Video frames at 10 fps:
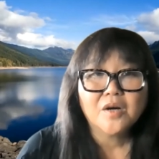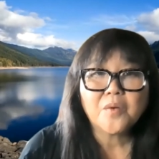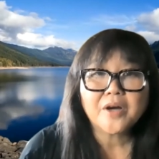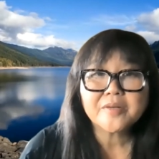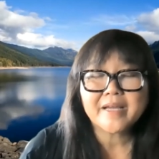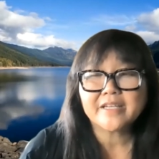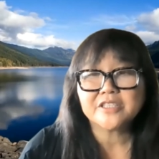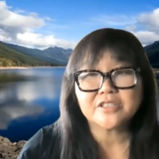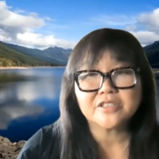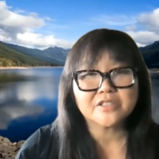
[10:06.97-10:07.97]
Water
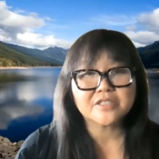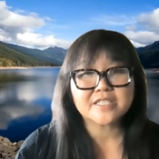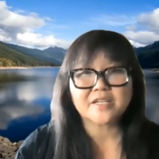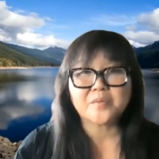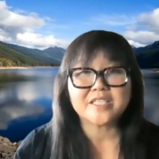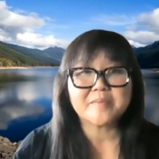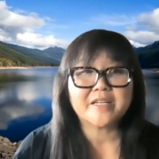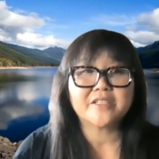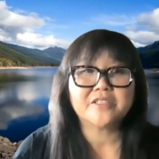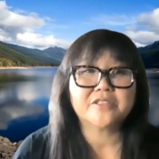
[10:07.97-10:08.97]
managers and waste
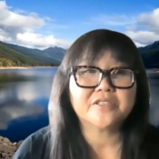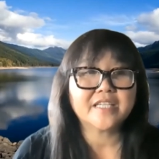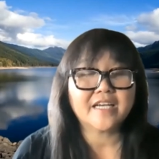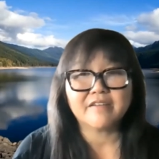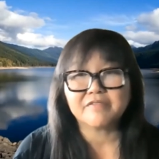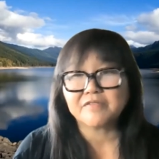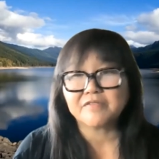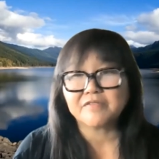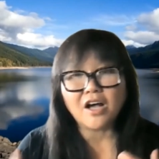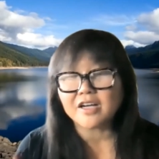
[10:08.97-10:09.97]
managers have
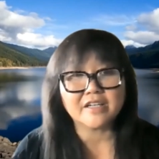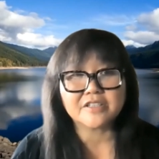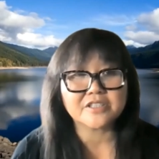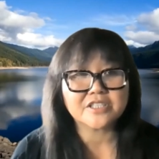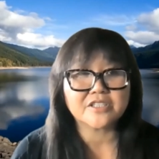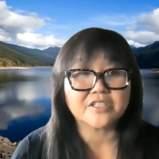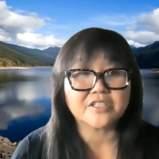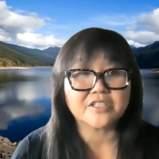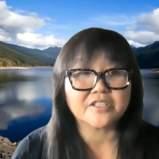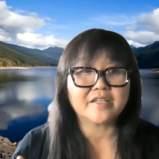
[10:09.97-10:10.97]
long
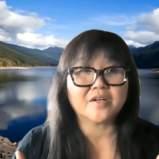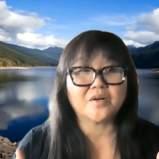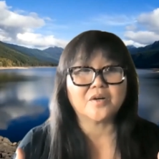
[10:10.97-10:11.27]
understood that